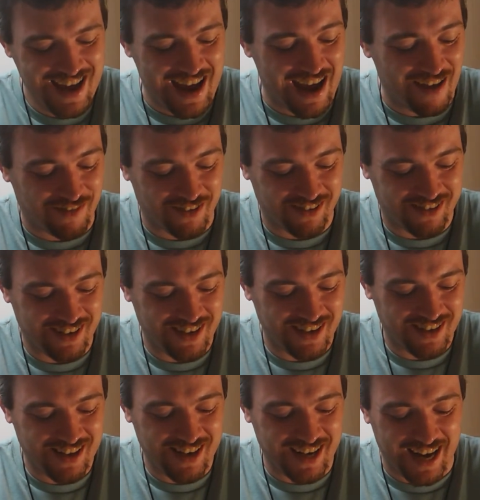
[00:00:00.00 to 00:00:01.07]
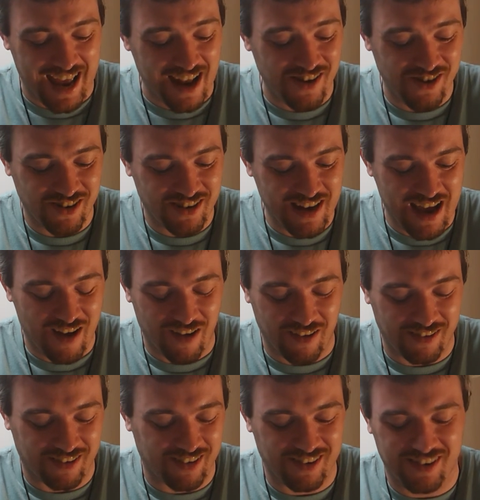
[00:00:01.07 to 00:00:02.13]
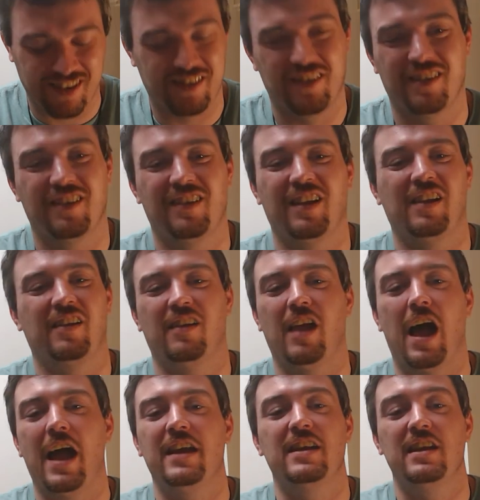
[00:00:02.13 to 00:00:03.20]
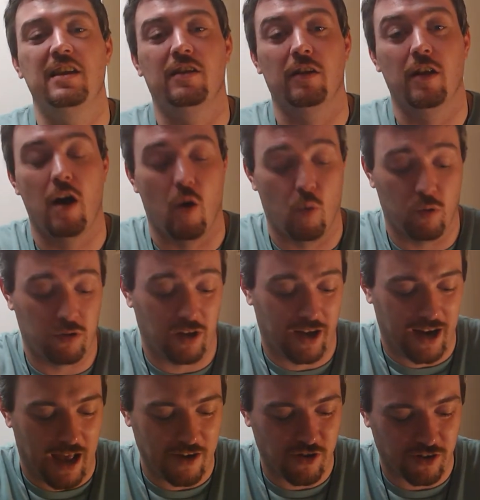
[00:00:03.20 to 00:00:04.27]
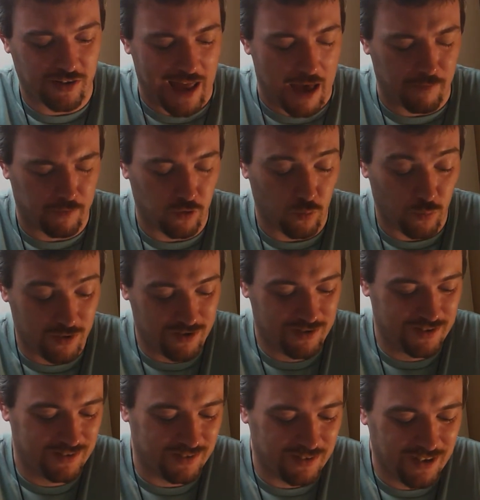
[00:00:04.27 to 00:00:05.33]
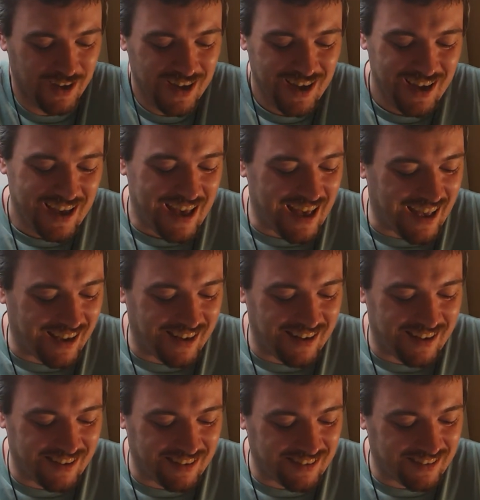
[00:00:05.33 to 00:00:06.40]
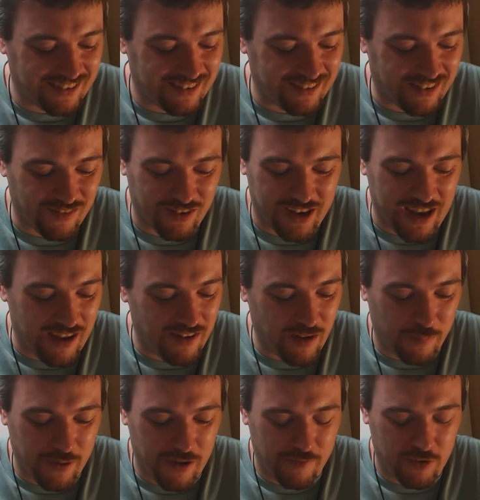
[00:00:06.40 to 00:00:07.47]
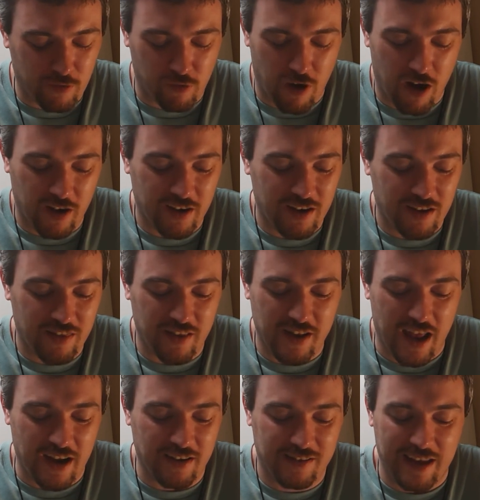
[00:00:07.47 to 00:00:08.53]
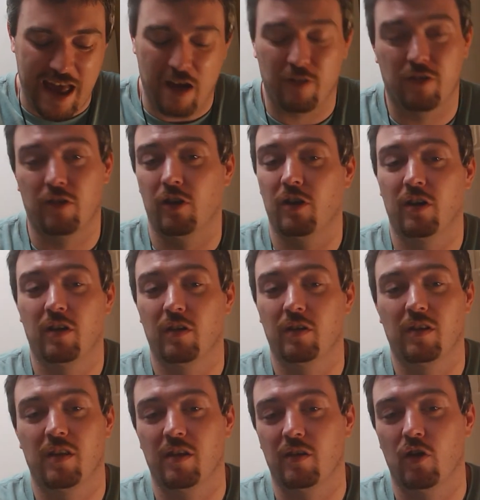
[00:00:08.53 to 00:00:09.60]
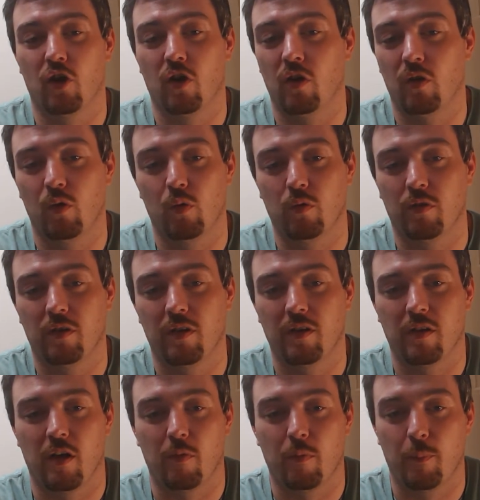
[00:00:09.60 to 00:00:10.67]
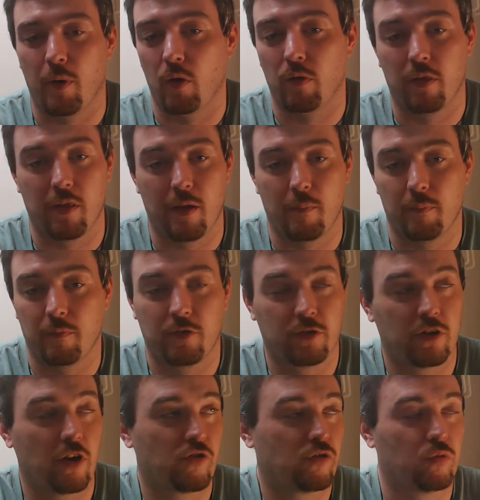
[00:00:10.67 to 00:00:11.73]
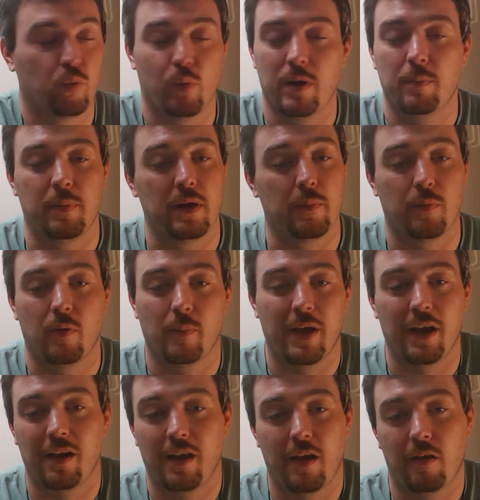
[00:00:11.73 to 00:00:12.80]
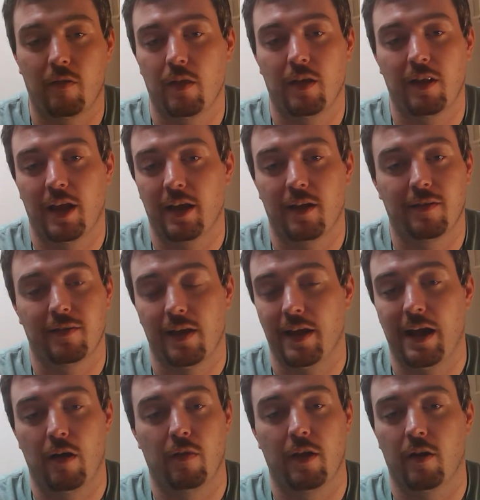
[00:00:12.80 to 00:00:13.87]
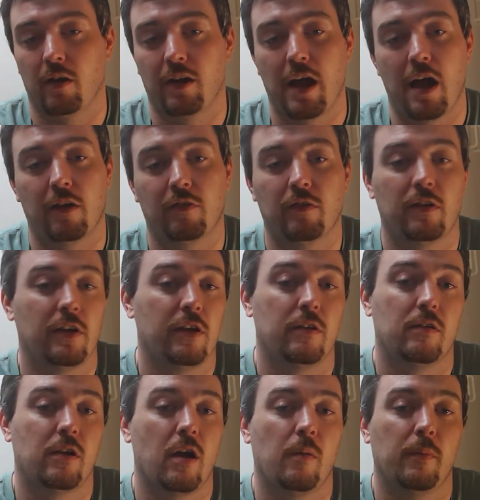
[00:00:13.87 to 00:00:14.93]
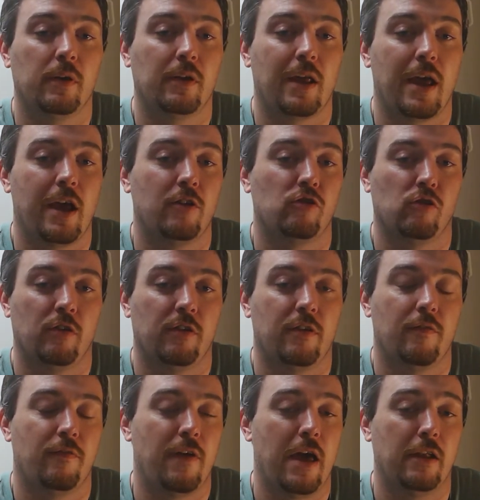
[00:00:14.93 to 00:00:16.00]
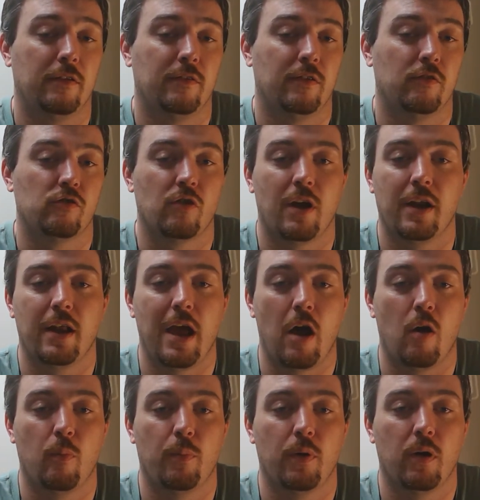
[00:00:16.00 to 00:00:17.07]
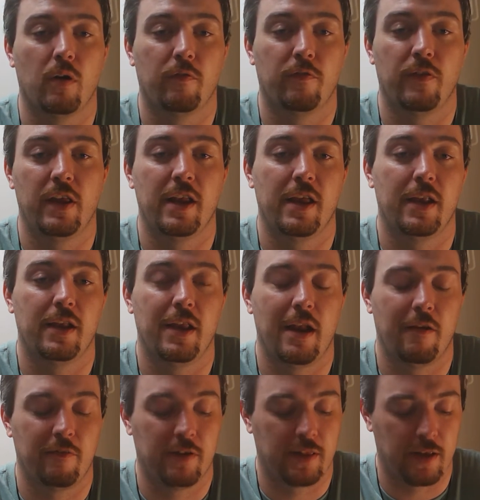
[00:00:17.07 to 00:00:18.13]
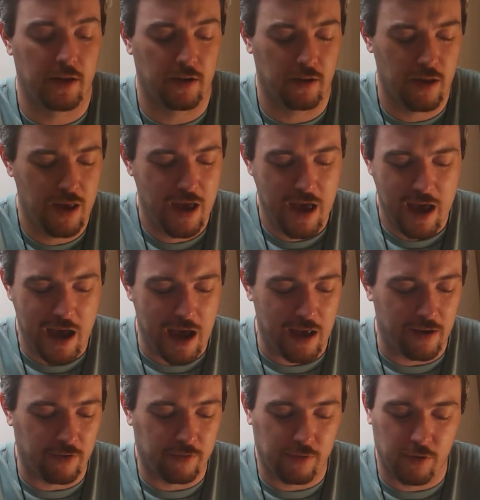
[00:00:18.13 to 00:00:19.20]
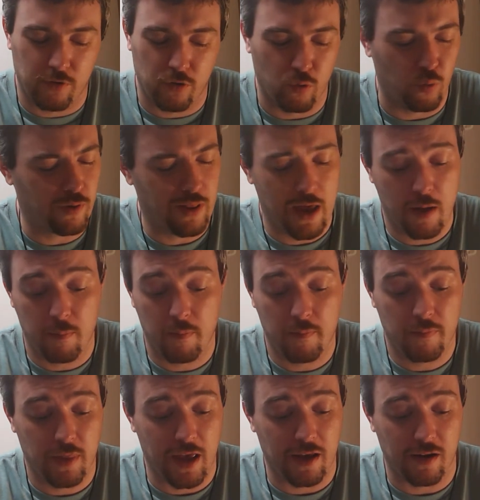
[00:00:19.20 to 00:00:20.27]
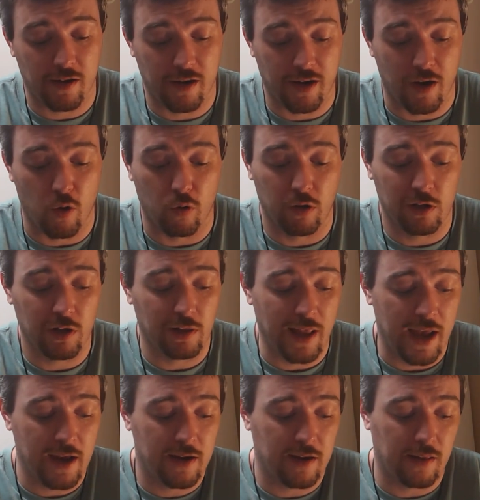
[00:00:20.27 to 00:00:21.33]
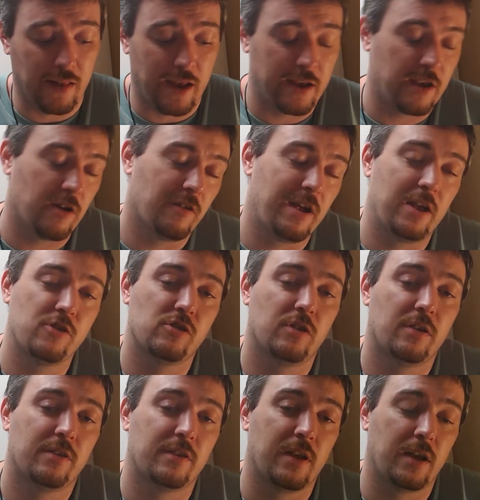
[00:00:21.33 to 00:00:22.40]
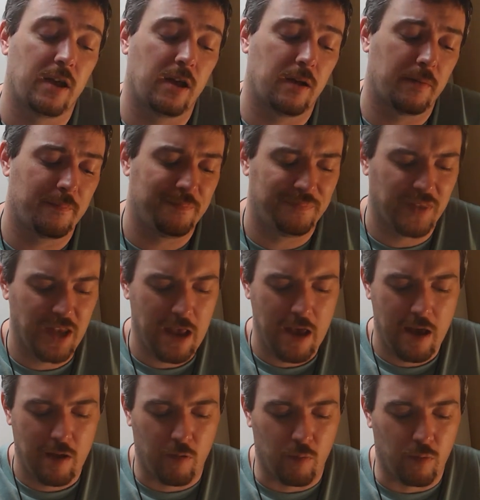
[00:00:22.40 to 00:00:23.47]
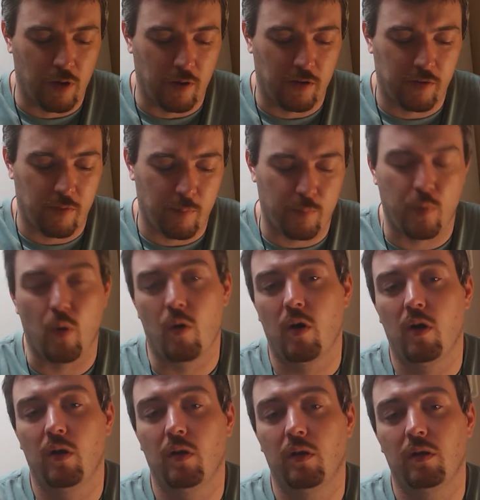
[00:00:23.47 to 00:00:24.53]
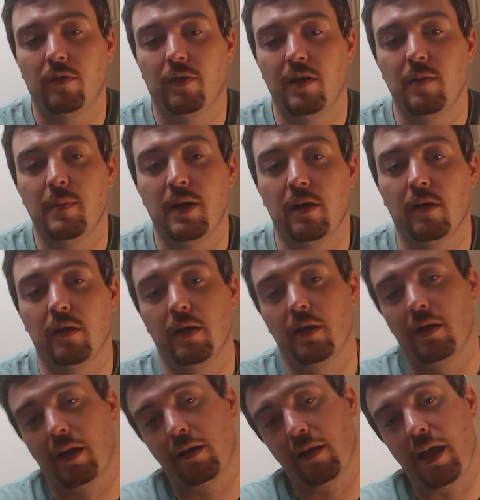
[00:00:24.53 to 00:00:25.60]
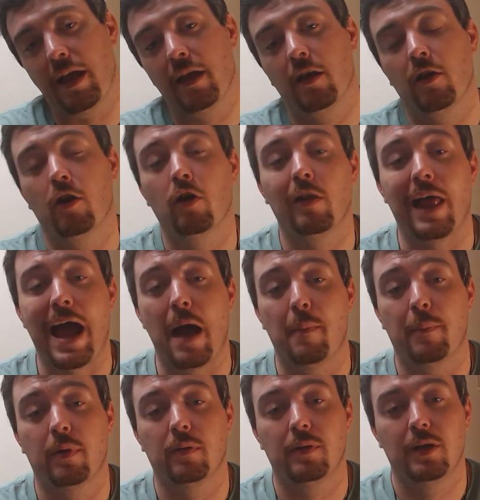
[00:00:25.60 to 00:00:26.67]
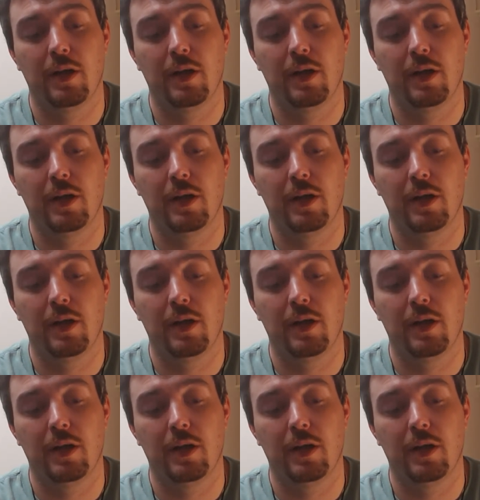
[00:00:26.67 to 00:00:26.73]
After seeing it again just now, I need to know. Like, I just have to. And we end up having Ronnie and the nice counselor, the girl who's, you know, both of them, such sweet people, man. Like I said, how they're constantly coming to Angela's defense and trying to help her fit in and everything. And it's the two of them that go to the lake and they hear Angela singing with Paul seemingly, like, laying in her lap.